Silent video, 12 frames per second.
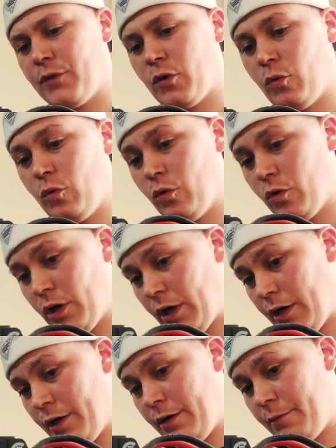or
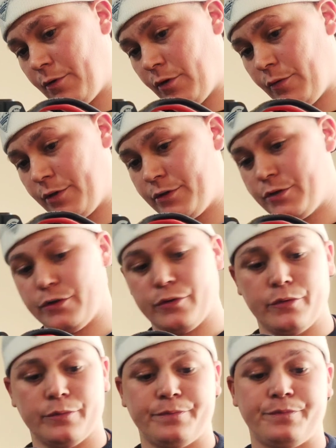I am going
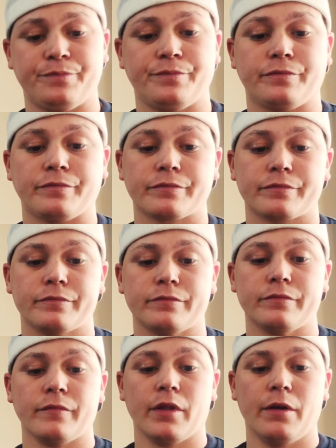to
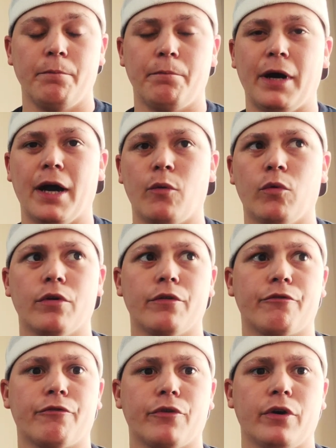buy one
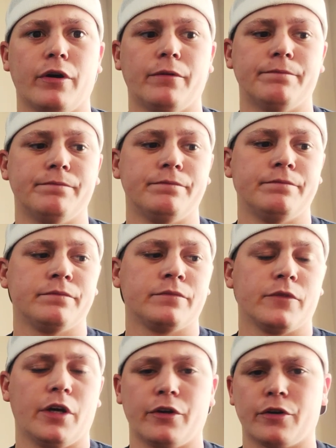from
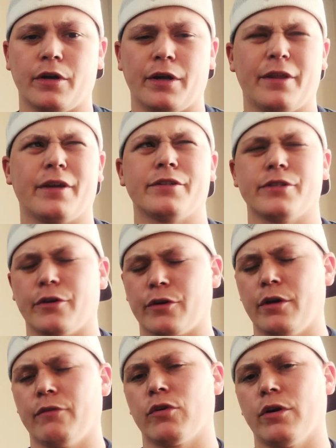I think it's
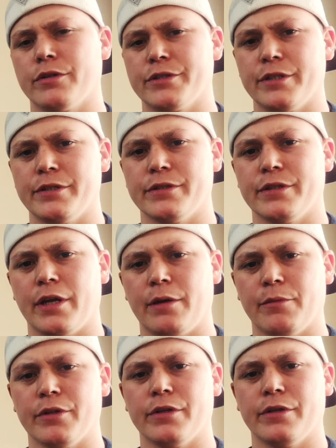Undercover RC is the
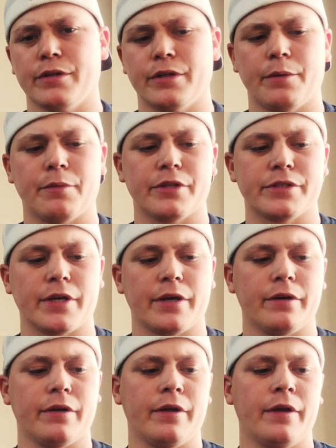name of the
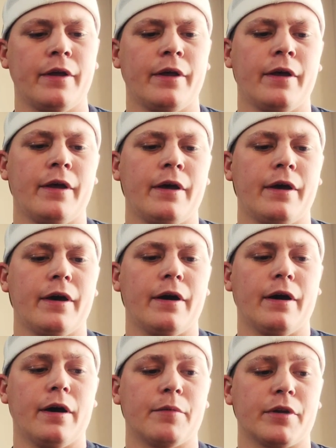site.
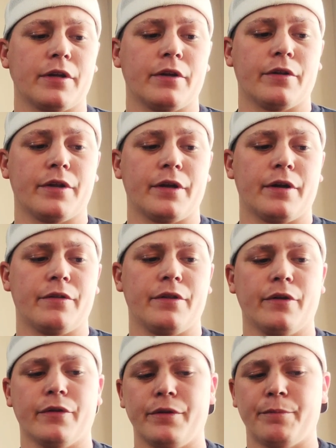I'm going to get on there.
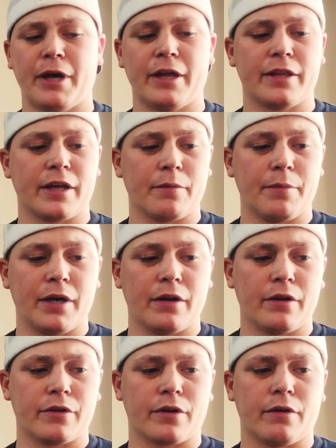The only bad thing about
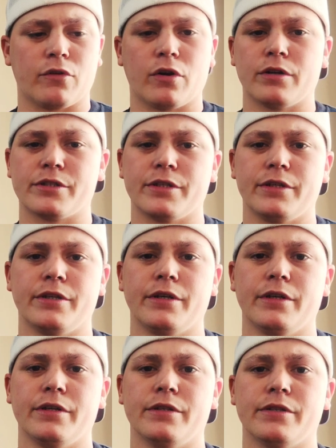Undercover
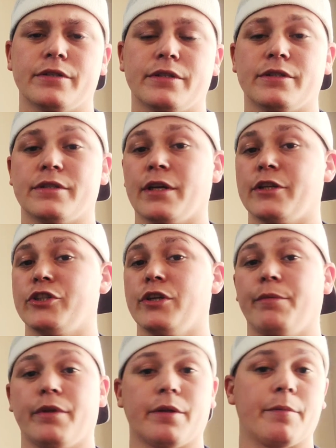RC is instead of
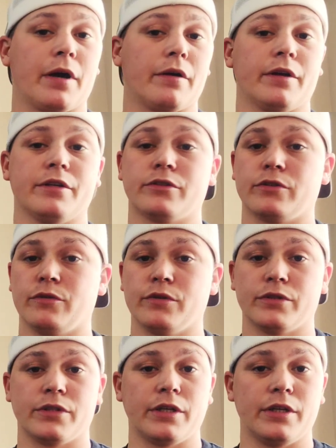shipping them out as soon
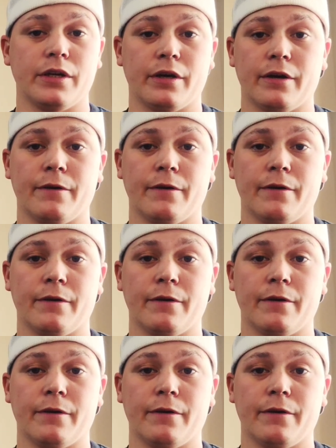as he